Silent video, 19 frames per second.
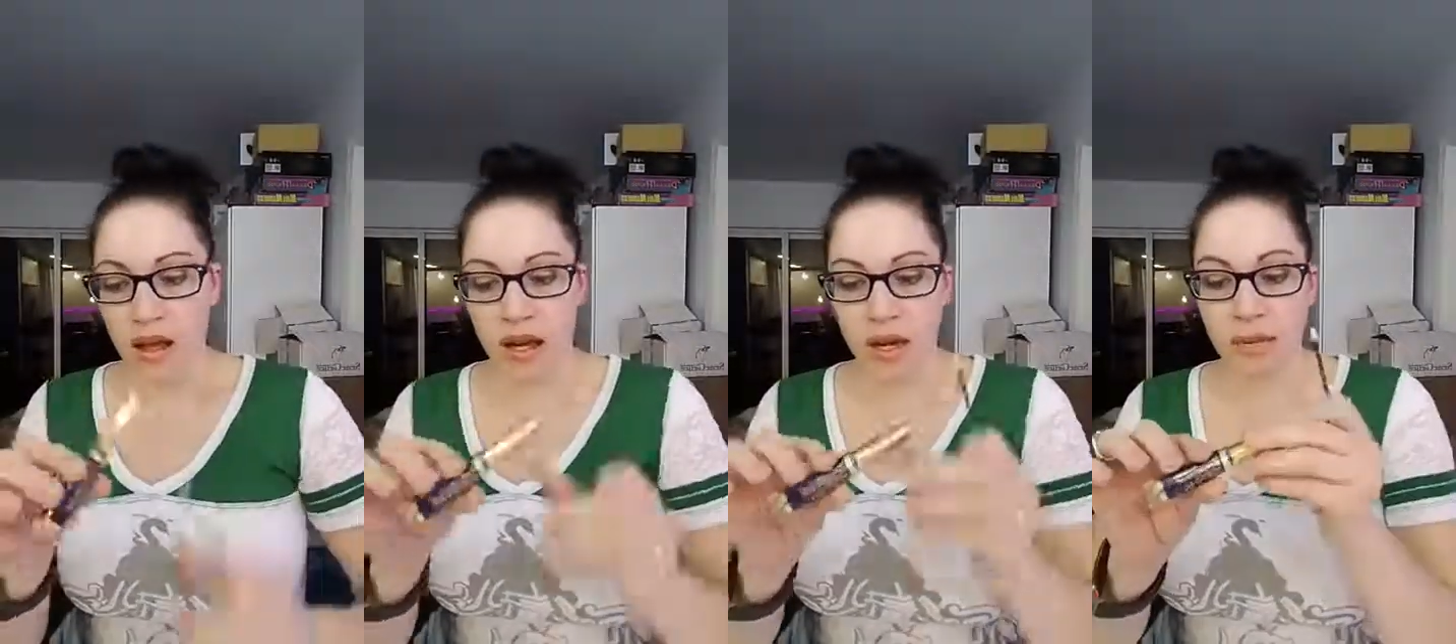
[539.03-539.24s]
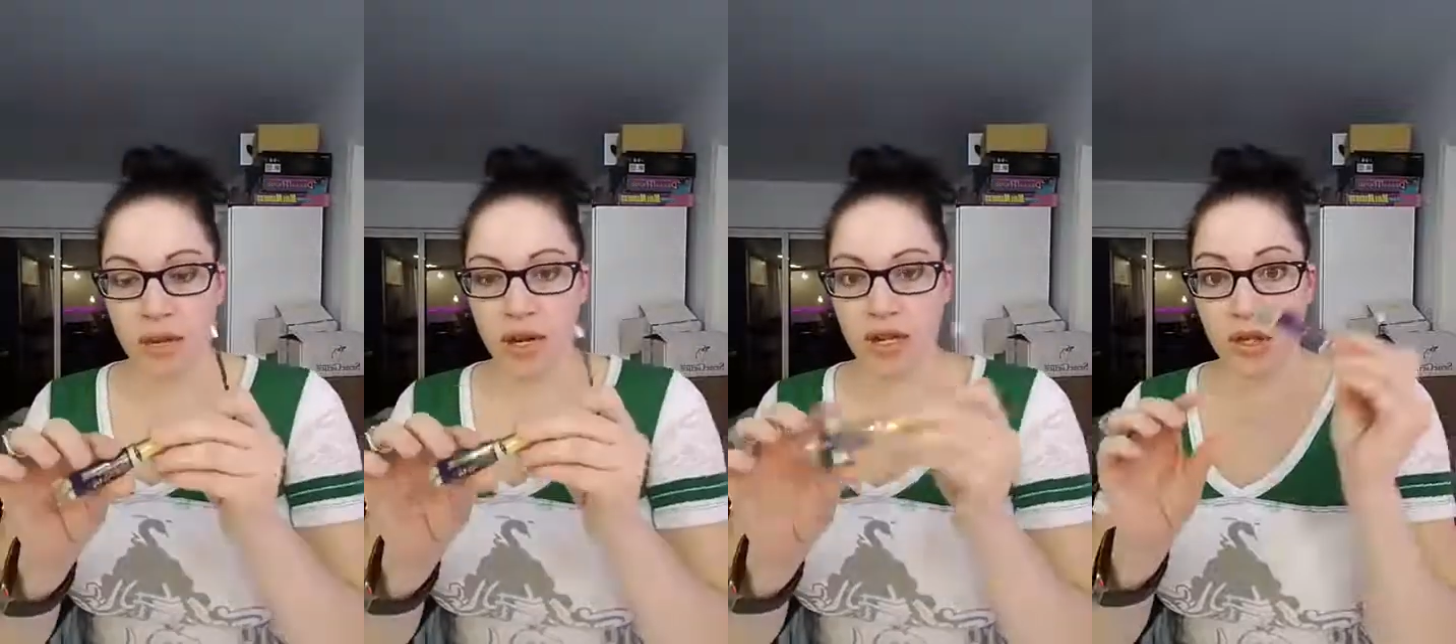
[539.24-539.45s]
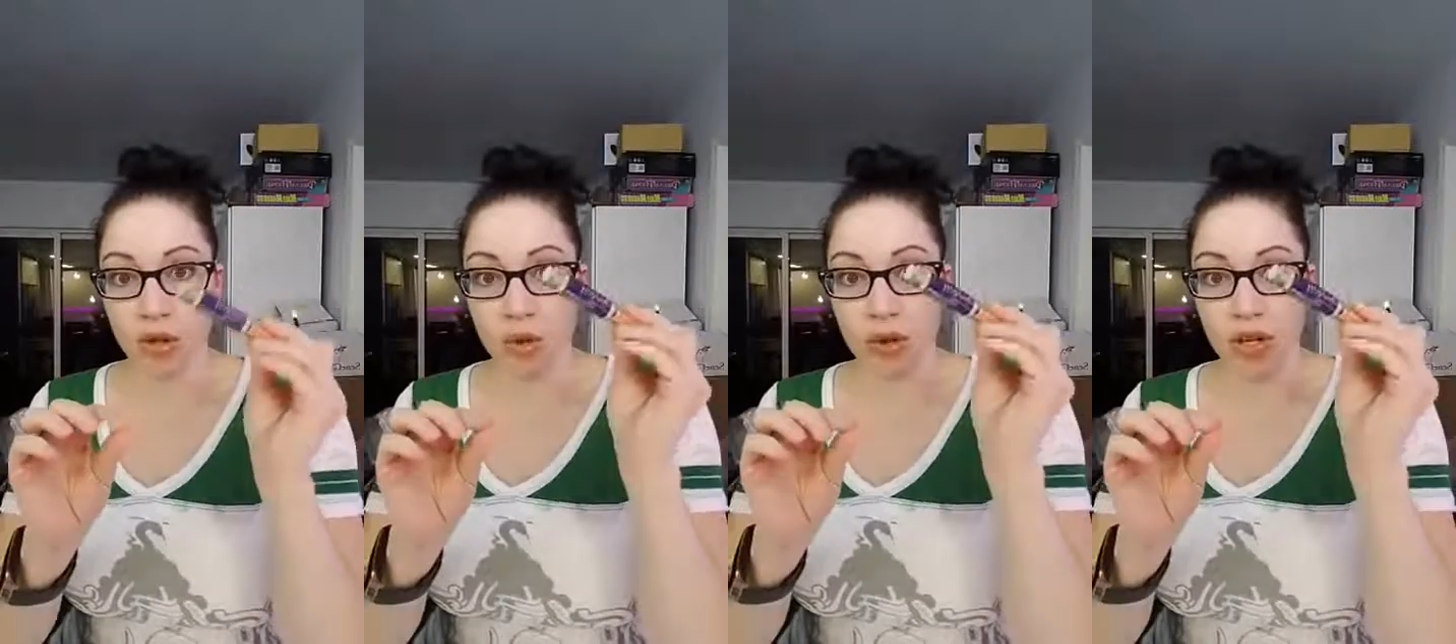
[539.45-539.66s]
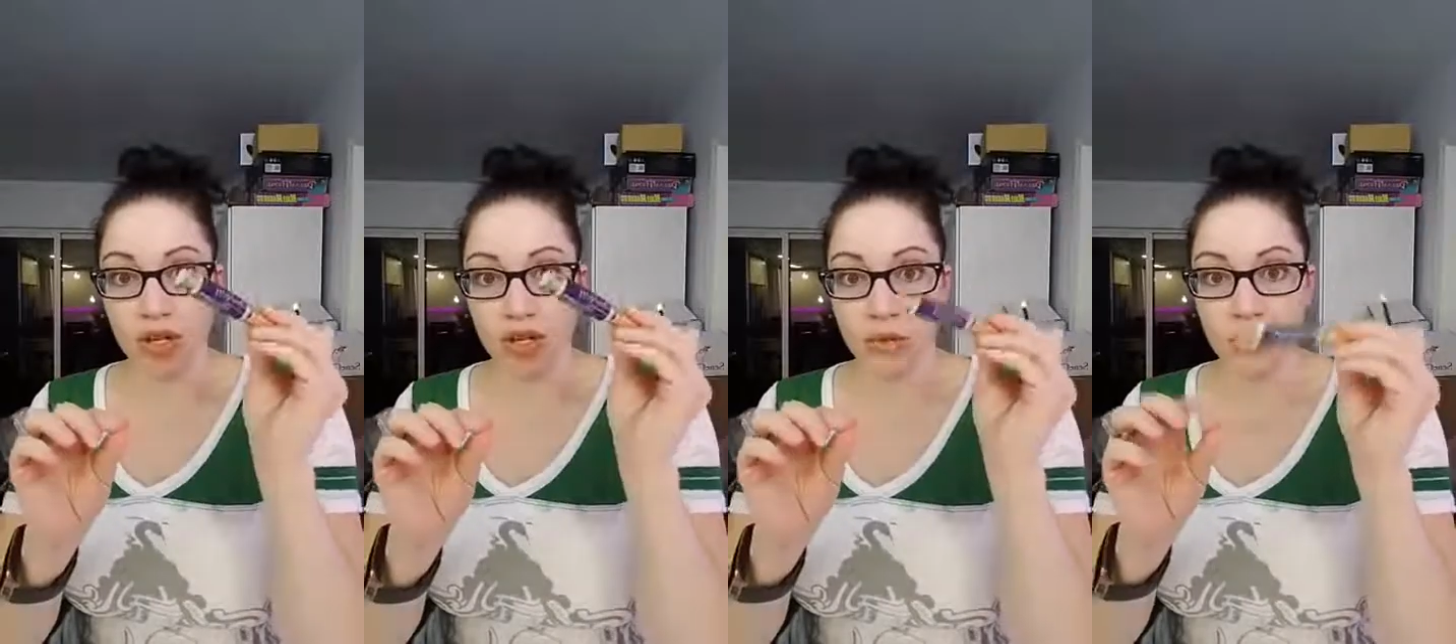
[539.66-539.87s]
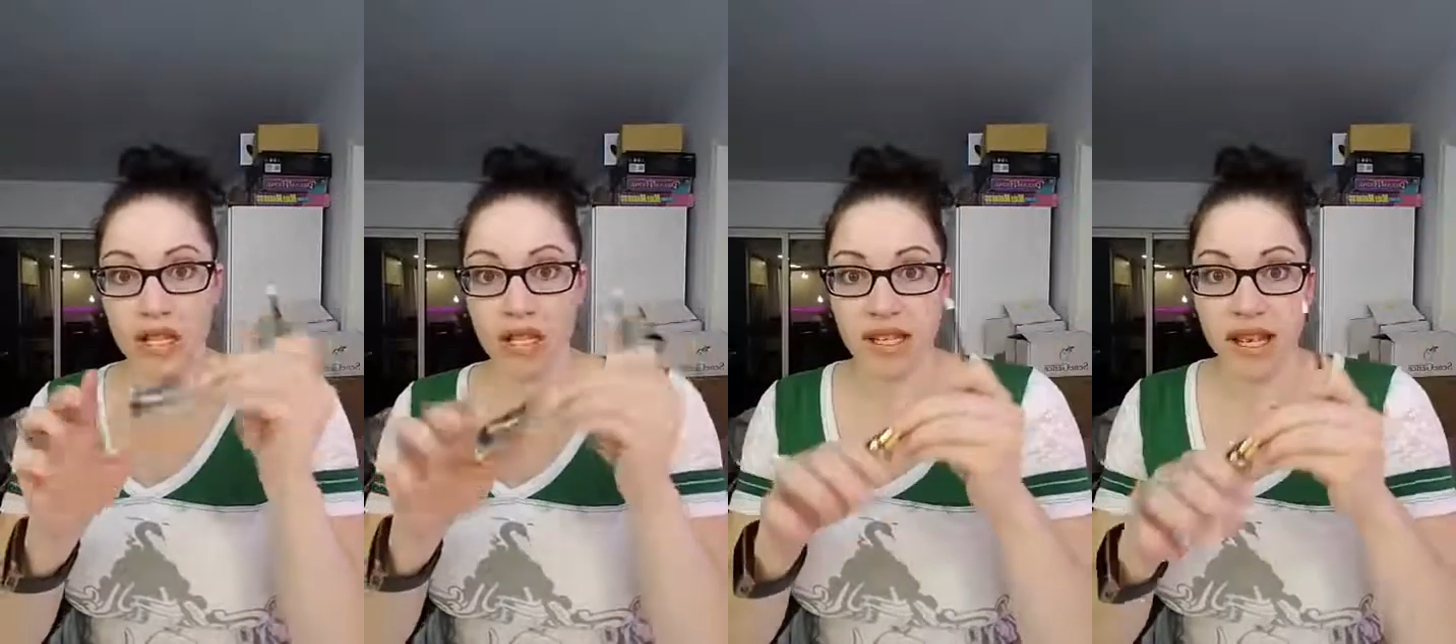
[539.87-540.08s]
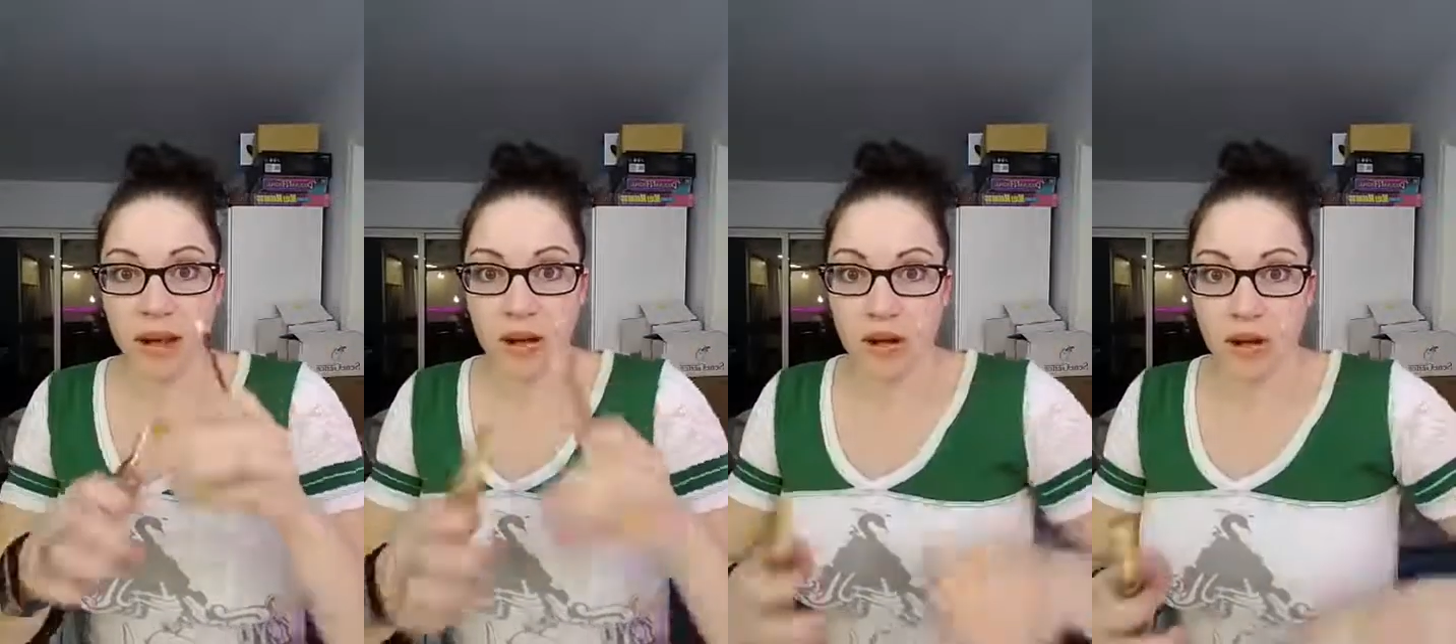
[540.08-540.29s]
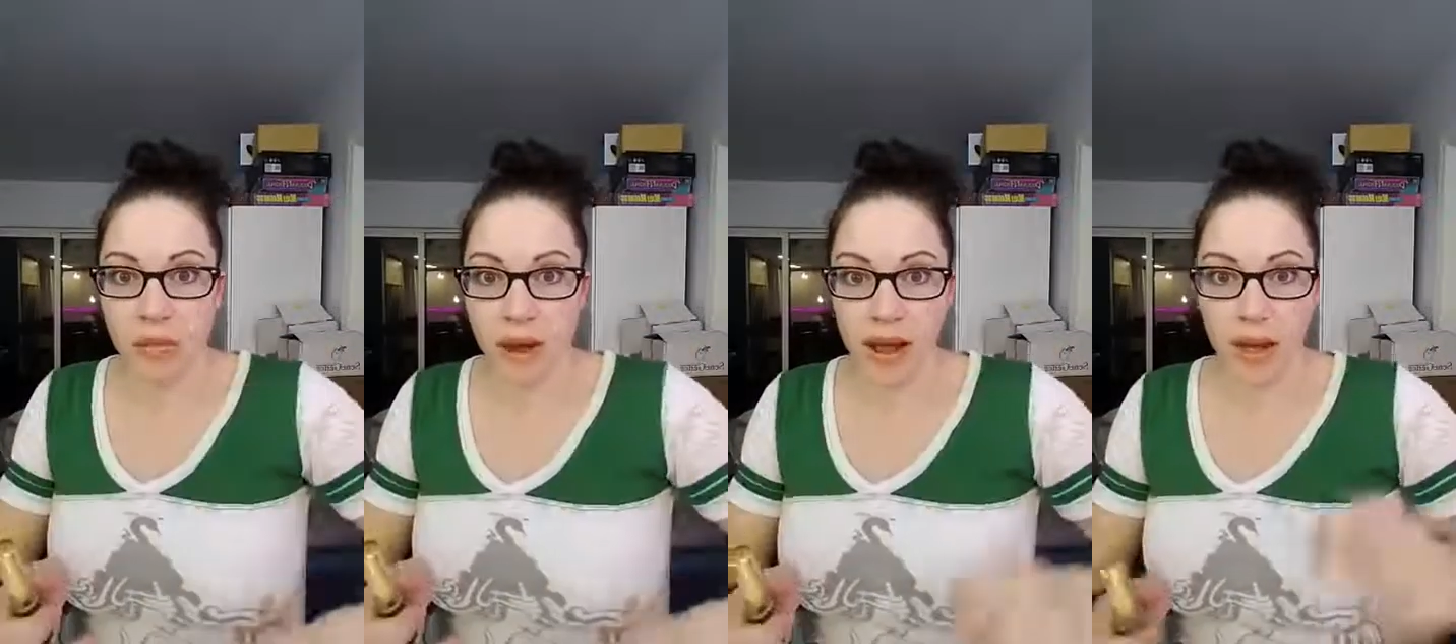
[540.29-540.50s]
I'm going to squeeze some of this out on
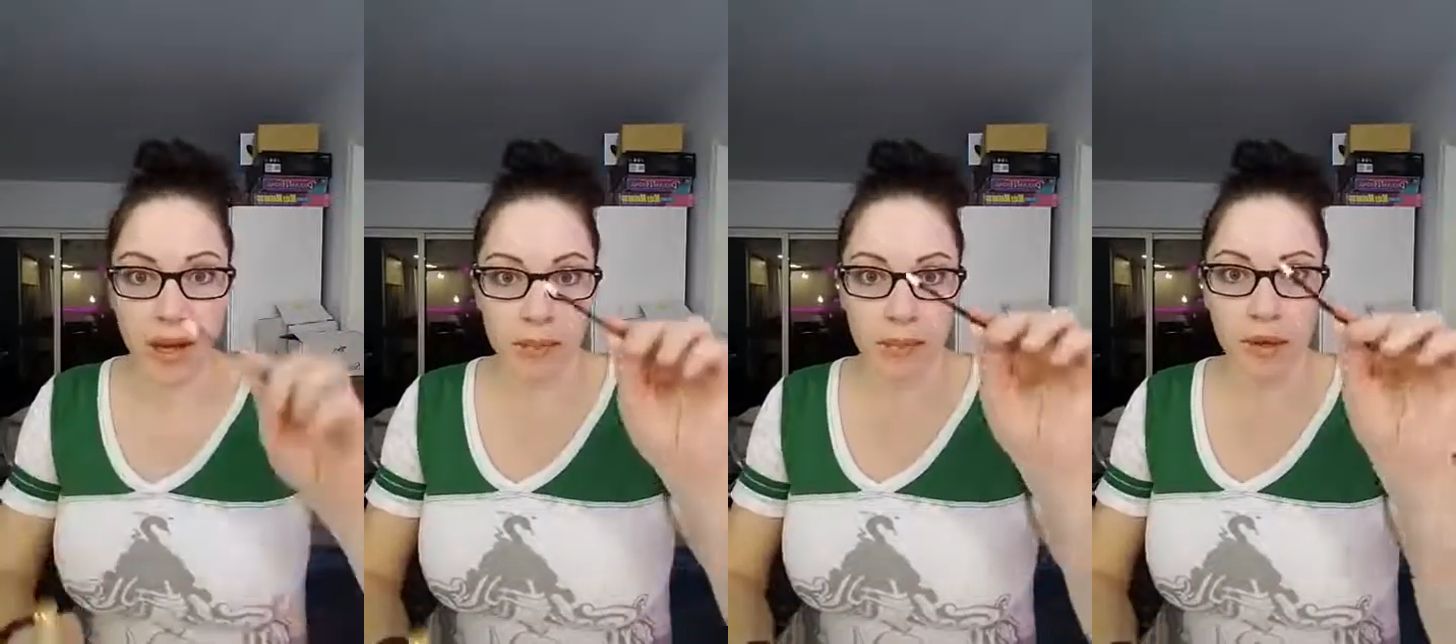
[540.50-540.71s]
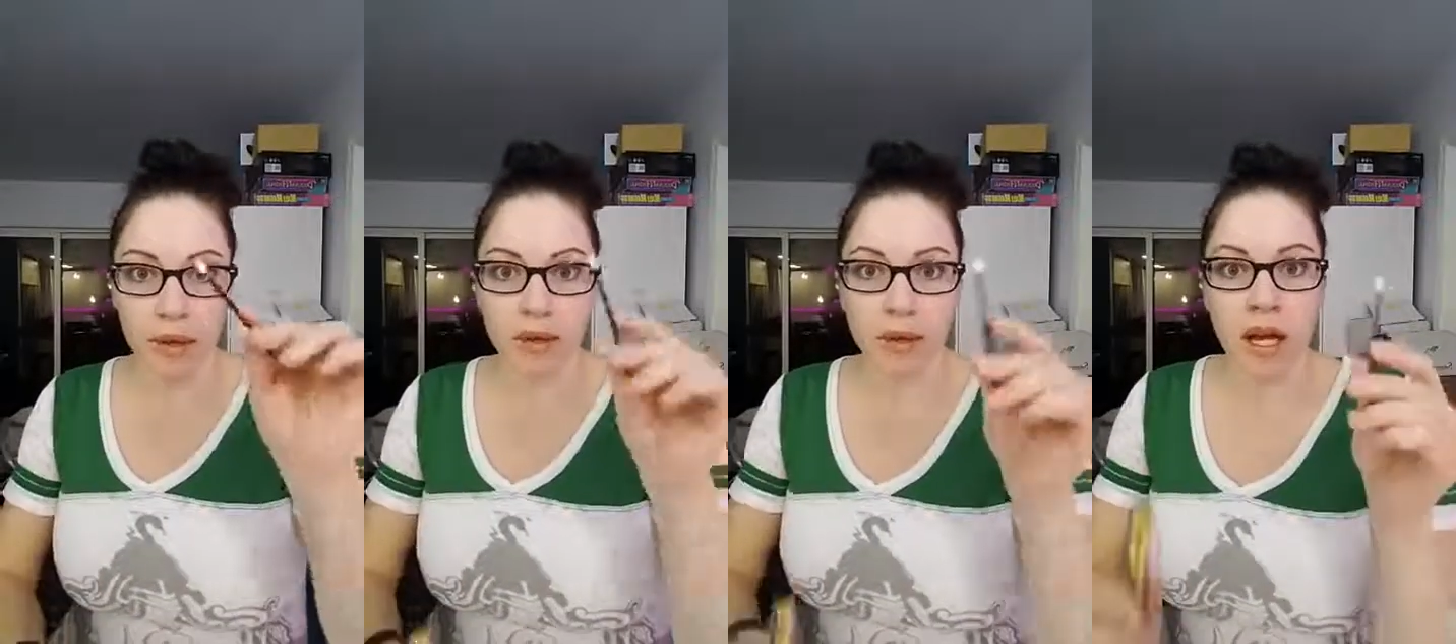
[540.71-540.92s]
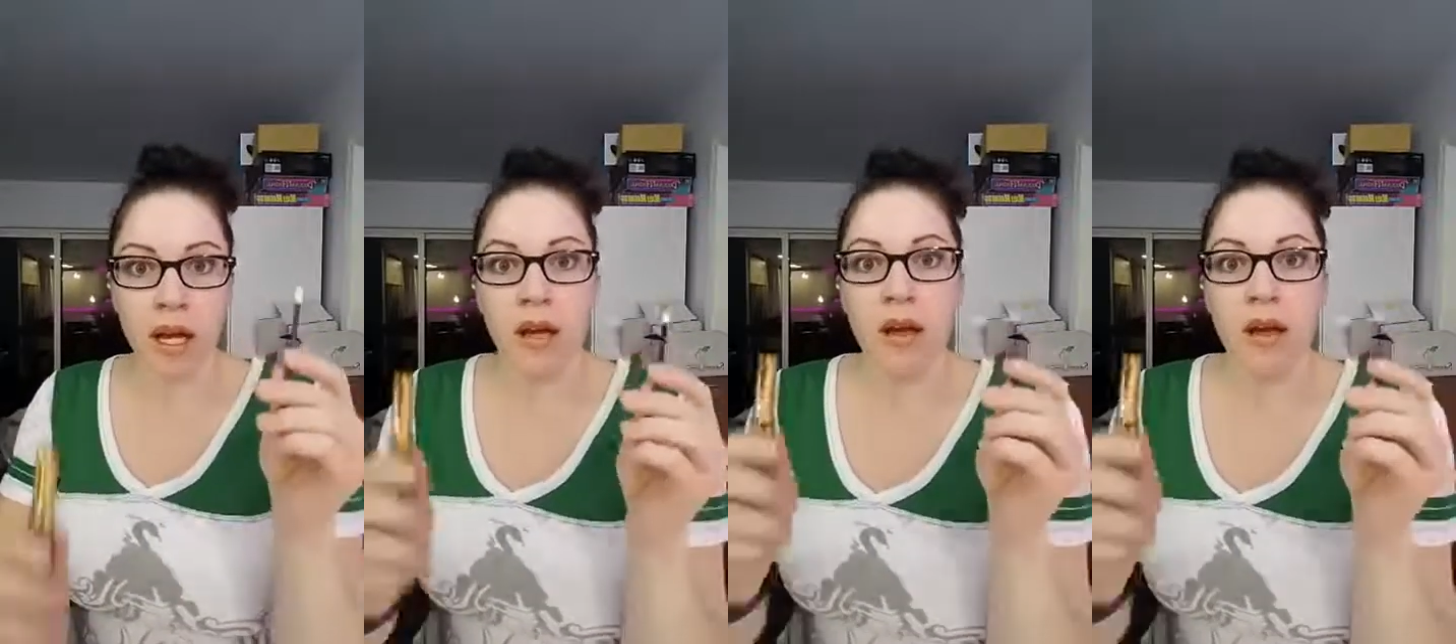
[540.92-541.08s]
the palette paper